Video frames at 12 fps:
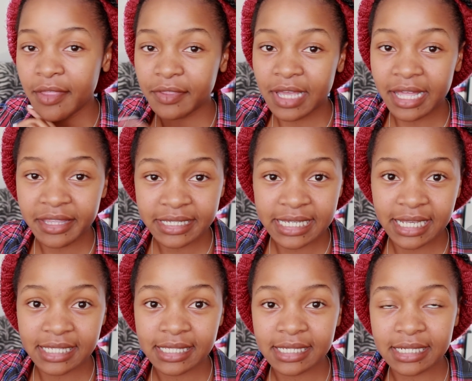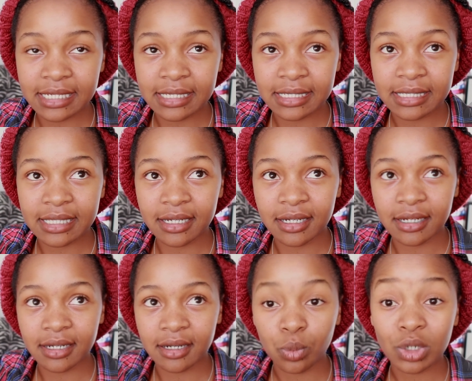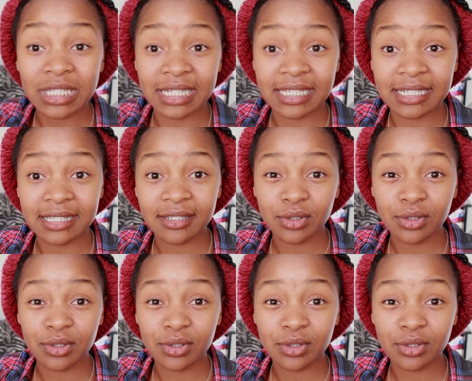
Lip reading: The other test is the water test.